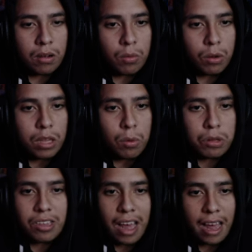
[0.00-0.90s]
What the hell
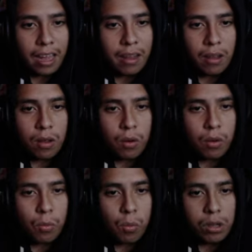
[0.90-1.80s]
was that?
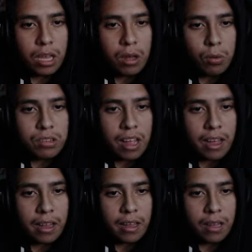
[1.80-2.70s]
What the hell was
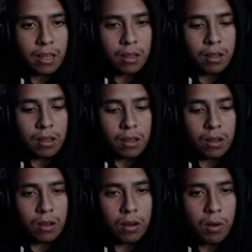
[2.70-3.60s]
that?
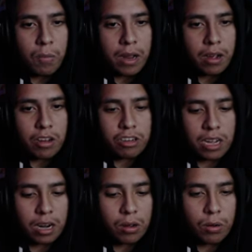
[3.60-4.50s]
Oh my gosh, I
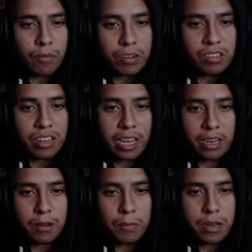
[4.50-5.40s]
gotta go investigate
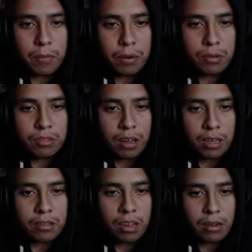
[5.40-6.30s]
in a minute, bro. Ty
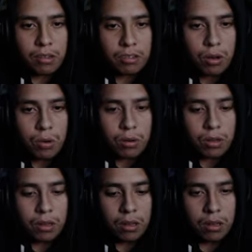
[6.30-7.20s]
type this code.
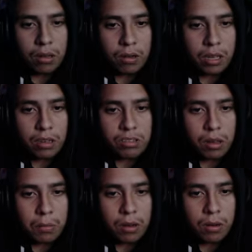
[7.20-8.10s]
Okay,
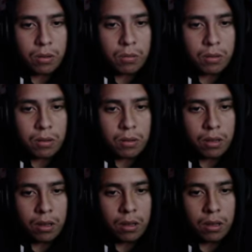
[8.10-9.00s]
so I'm gonna go.
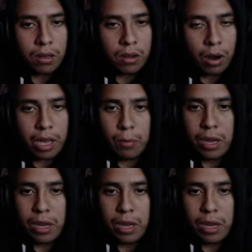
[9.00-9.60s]
Okay, we